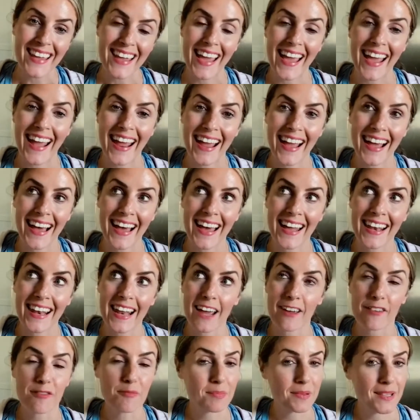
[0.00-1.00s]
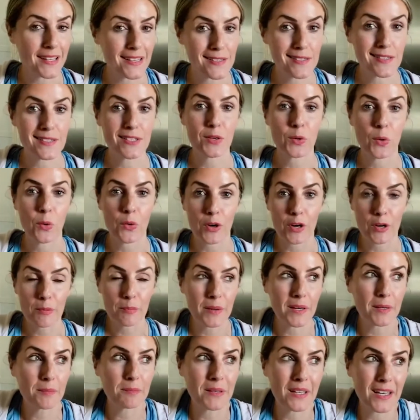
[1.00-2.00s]
And I've placed the order,
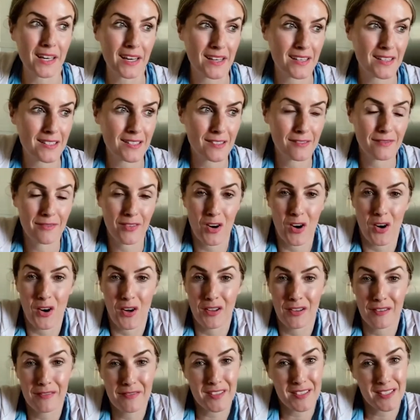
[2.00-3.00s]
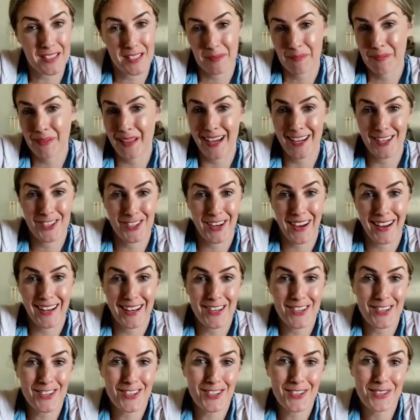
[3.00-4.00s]
but because of all of the supply chain
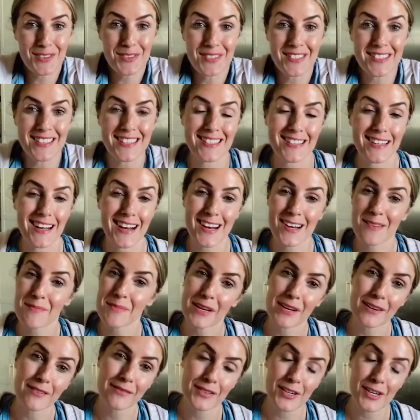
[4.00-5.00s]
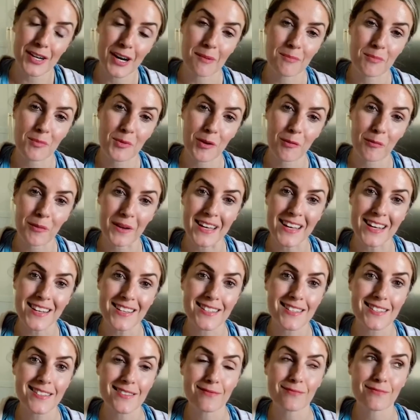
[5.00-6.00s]
issues, it's not going to be here for a couple more
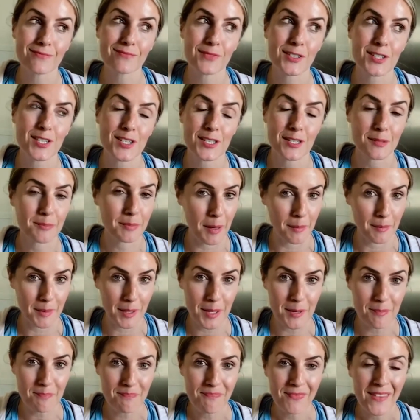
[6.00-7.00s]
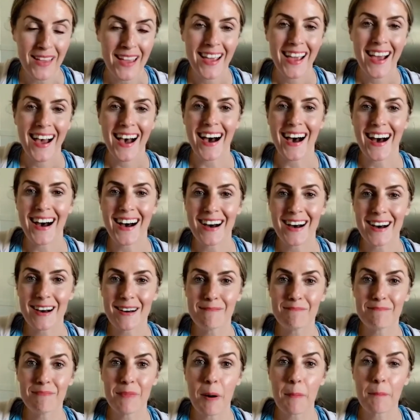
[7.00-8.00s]
weeks, which is a bummer.
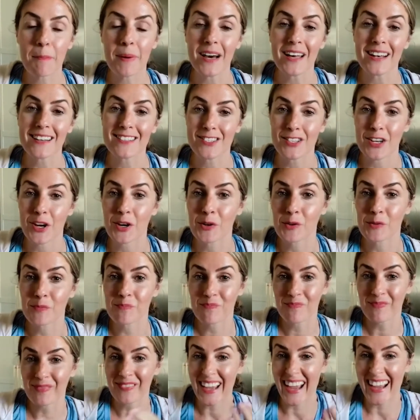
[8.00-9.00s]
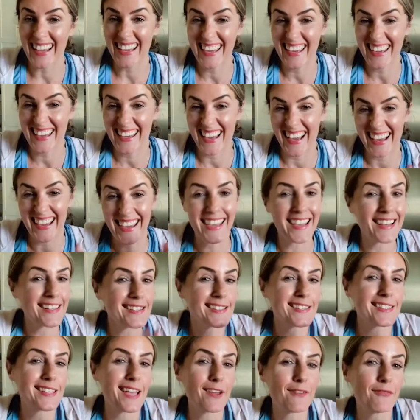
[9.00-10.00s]
But so I I can't
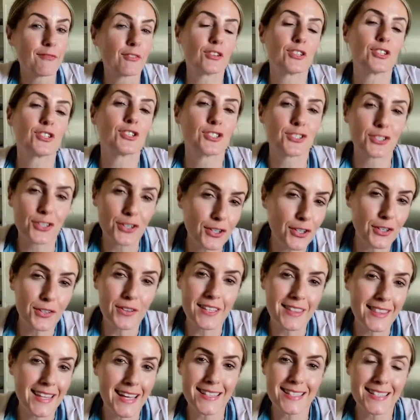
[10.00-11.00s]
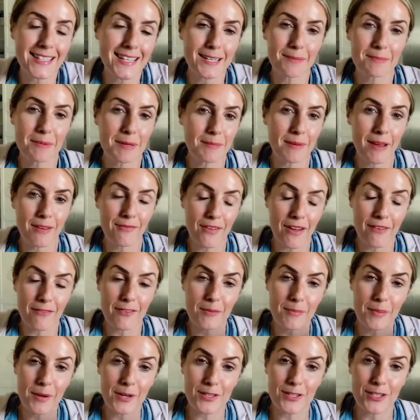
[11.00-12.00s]
say for sure that that's going to be my
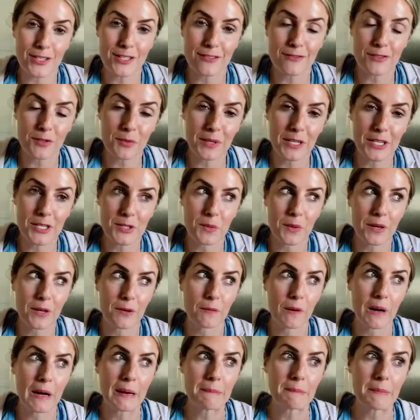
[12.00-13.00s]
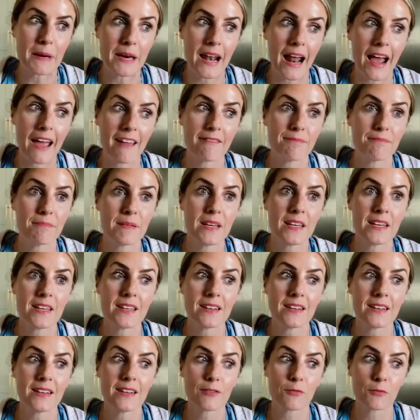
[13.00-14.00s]
favorite purchase of 2021, but I've
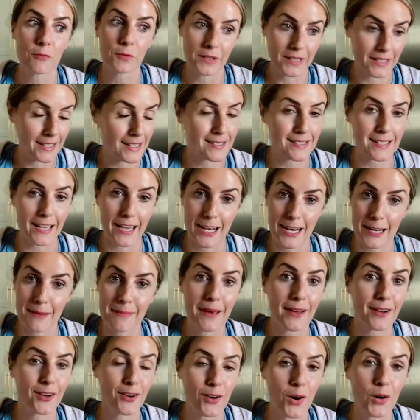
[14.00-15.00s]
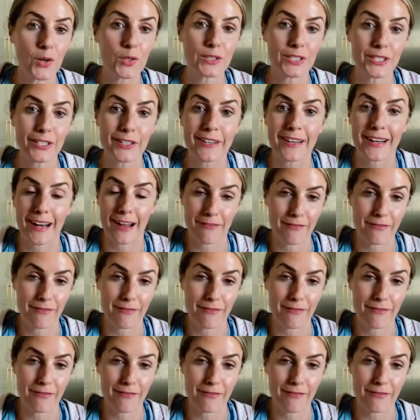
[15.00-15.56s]
been really excited about it all year, and I